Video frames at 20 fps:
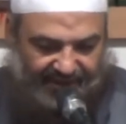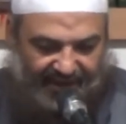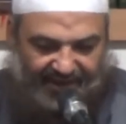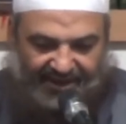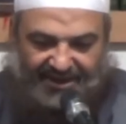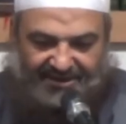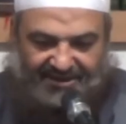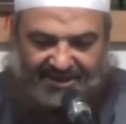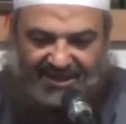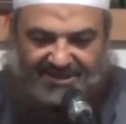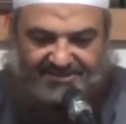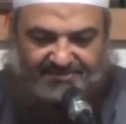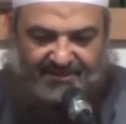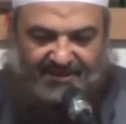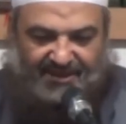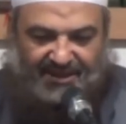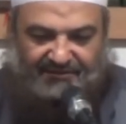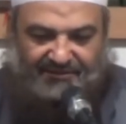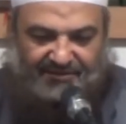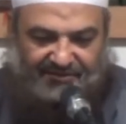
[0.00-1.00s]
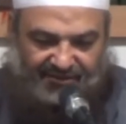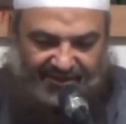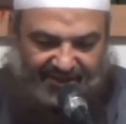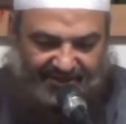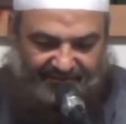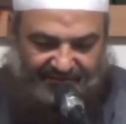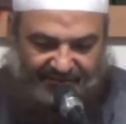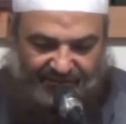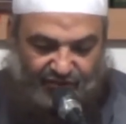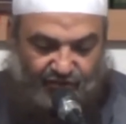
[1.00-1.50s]
an idea has been given to
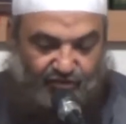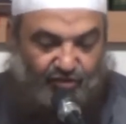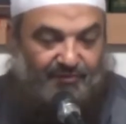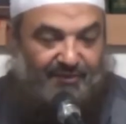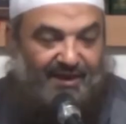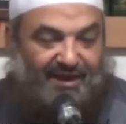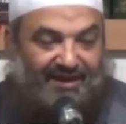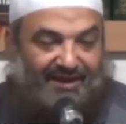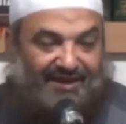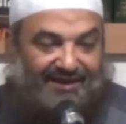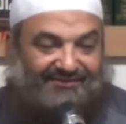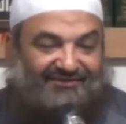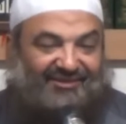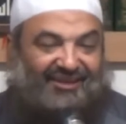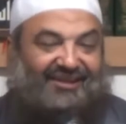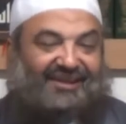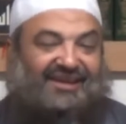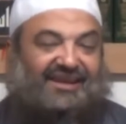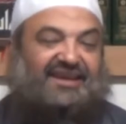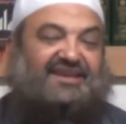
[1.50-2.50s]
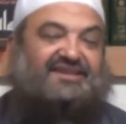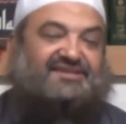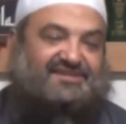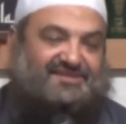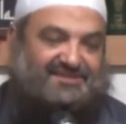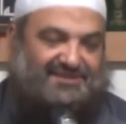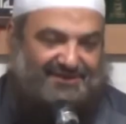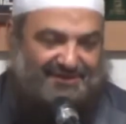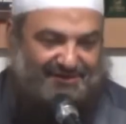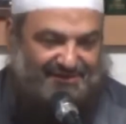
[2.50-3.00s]
him to make
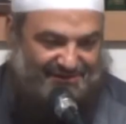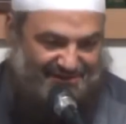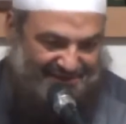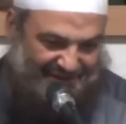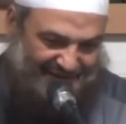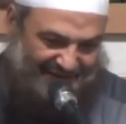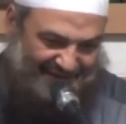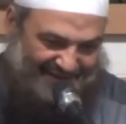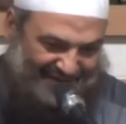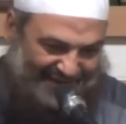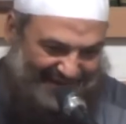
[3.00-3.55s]
talkhis, sifat